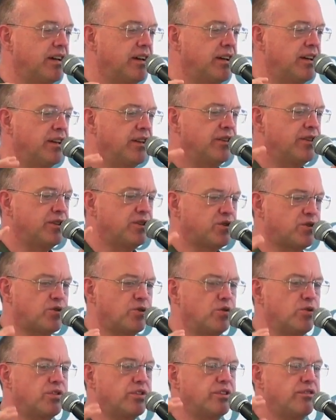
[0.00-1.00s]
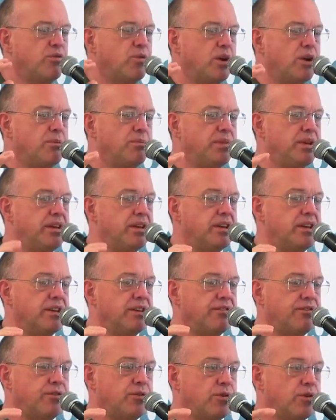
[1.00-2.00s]
the truth of well-being
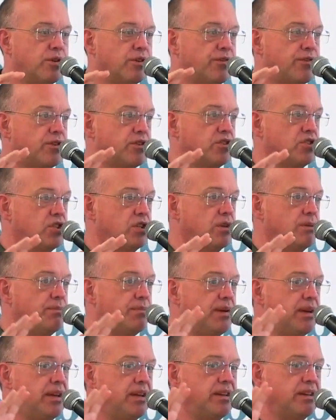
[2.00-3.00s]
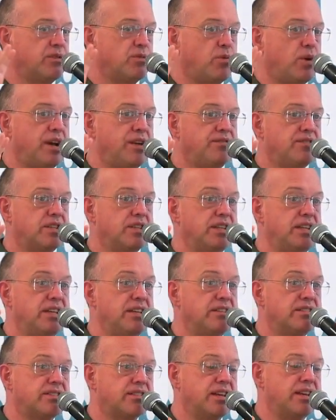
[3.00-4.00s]
for Chip and his wife
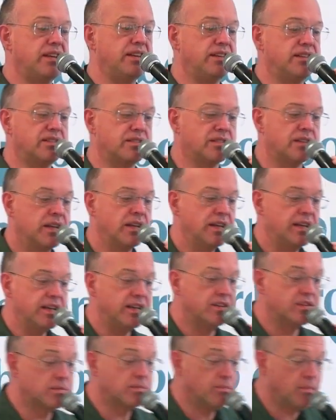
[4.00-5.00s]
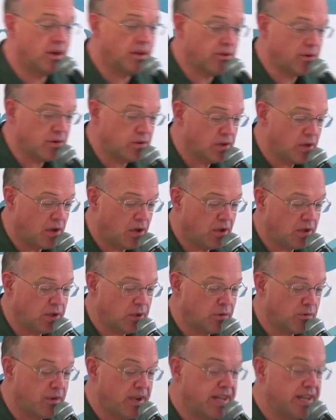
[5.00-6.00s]
Denise and his mother-in-law
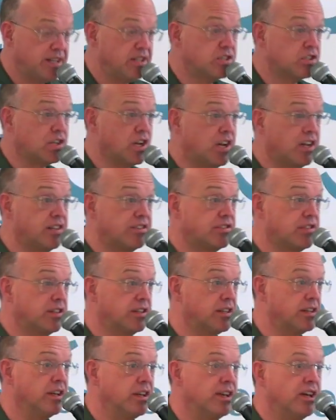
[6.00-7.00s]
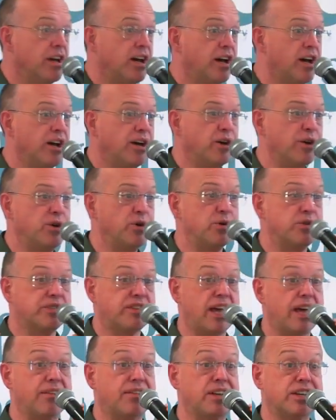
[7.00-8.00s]
Lorraine Johnson, who is
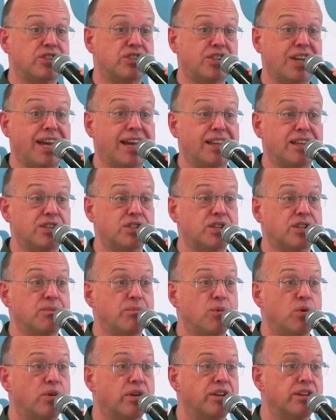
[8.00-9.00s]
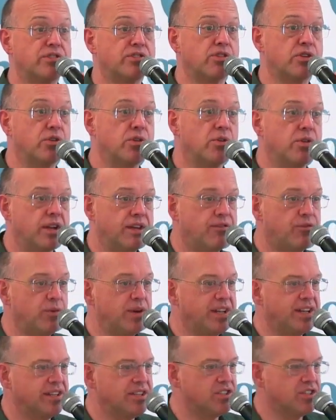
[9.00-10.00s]
having a challenging morning. So if we
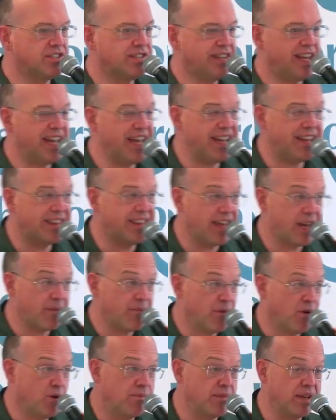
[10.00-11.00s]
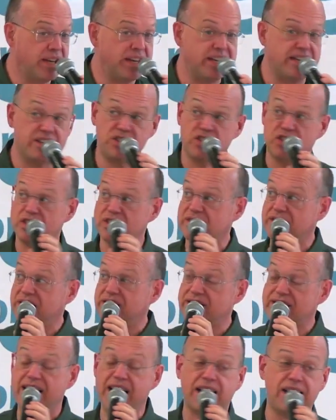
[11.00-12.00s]
can just take that moment in just
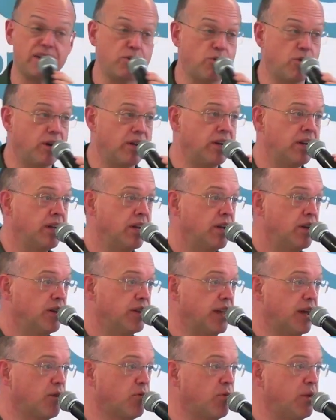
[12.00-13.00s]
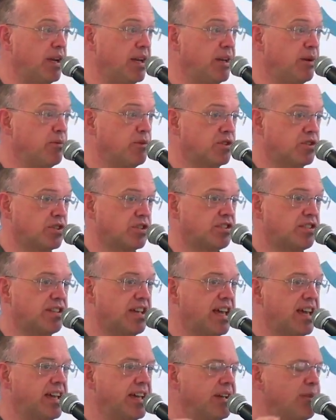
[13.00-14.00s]
exactly what that reading was just
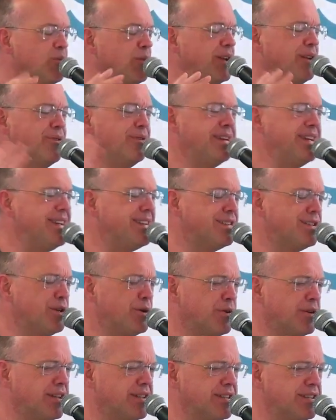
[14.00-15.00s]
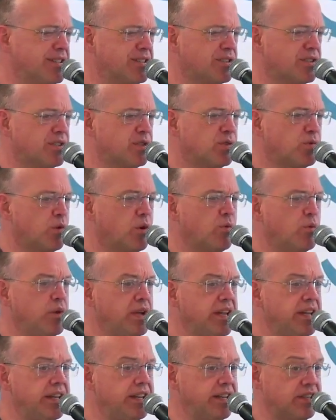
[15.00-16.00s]
saying, we don't need to know conditions. What we
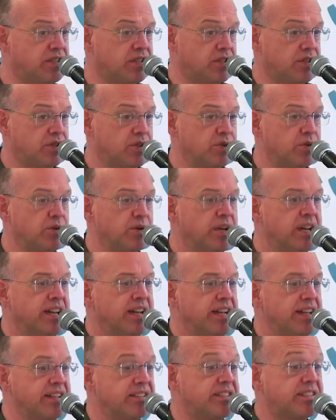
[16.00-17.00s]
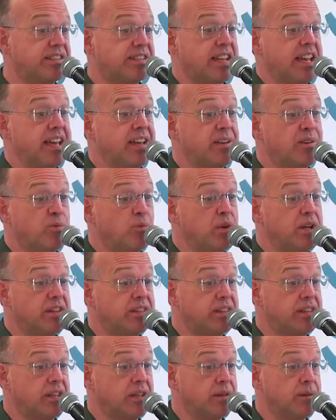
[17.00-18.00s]
need to do is stand with
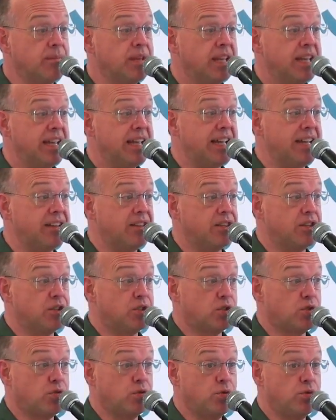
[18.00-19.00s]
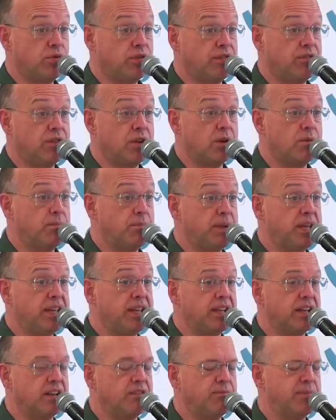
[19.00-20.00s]
them in the truth of their
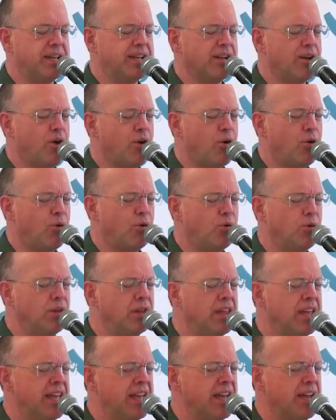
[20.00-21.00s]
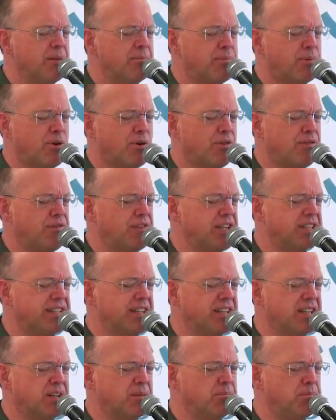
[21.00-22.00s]
being, of being whole and perfect and
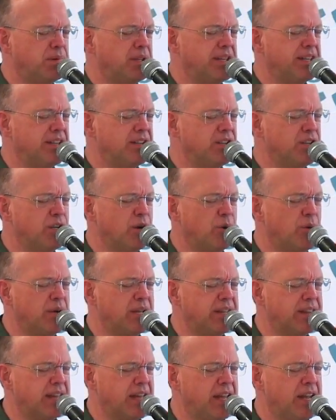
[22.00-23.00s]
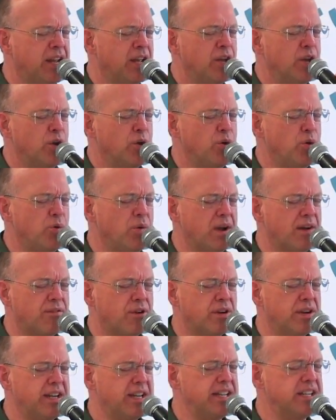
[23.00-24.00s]
complete, knowing that whoever
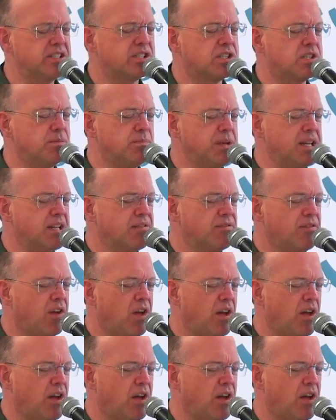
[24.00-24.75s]
needs to be involved